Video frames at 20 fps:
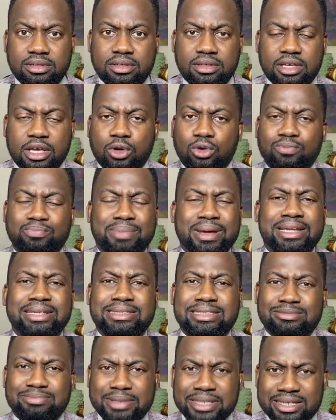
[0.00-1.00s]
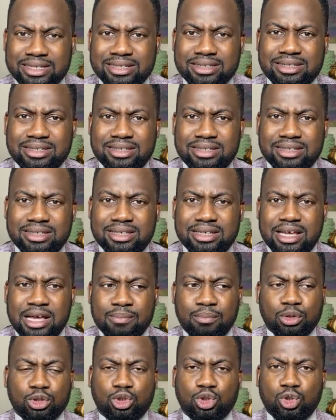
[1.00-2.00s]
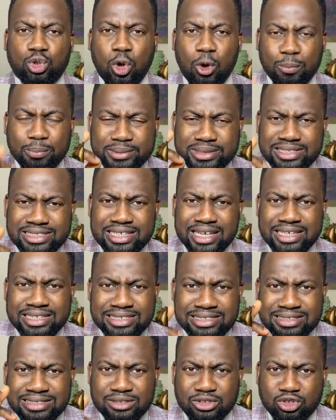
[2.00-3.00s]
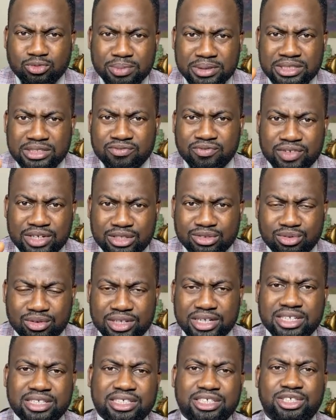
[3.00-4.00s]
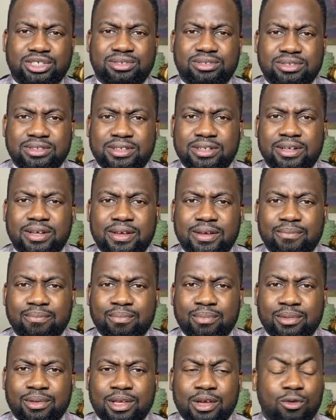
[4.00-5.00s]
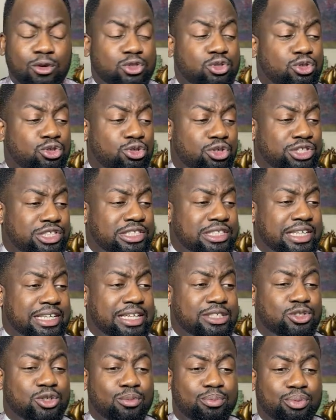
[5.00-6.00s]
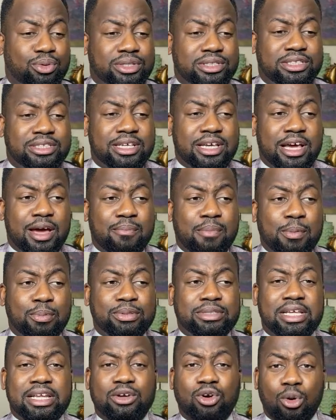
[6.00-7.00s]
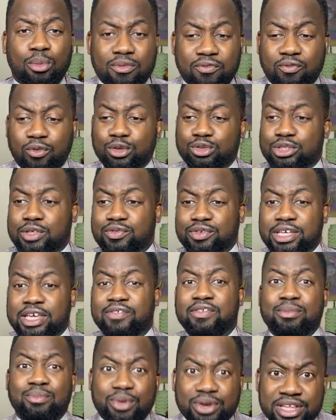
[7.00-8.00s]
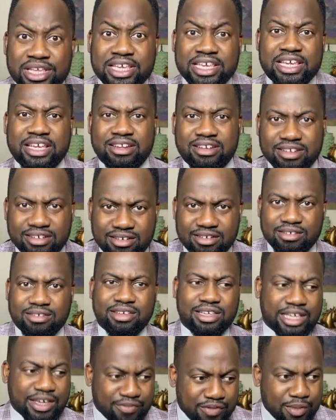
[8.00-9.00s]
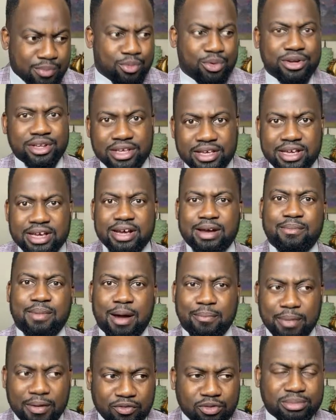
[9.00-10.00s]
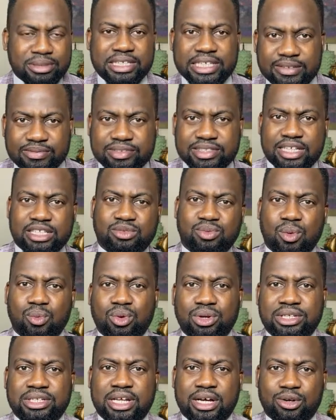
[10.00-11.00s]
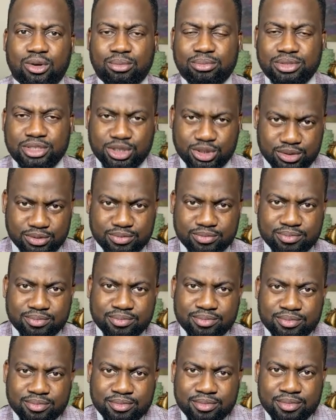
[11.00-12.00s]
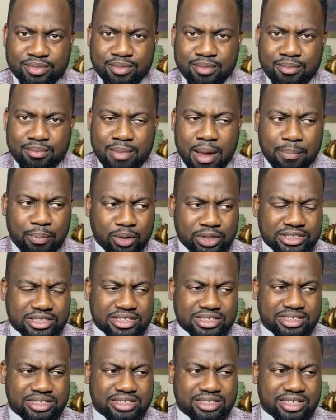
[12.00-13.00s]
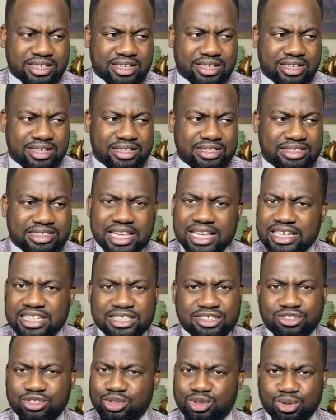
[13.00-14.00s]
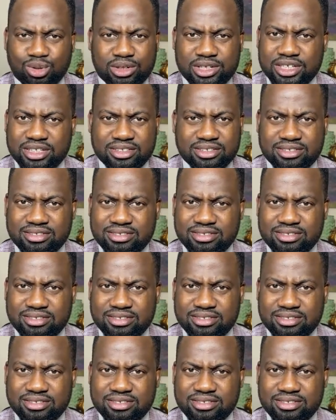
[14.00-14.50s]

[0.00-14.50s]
he could barely speak. But top selling salesperson for that organization. It was so touching that at some point, people started coming forward to even give him money again. Give him money, apart from the gifts that were won in that competition. My point is, selling is not talking.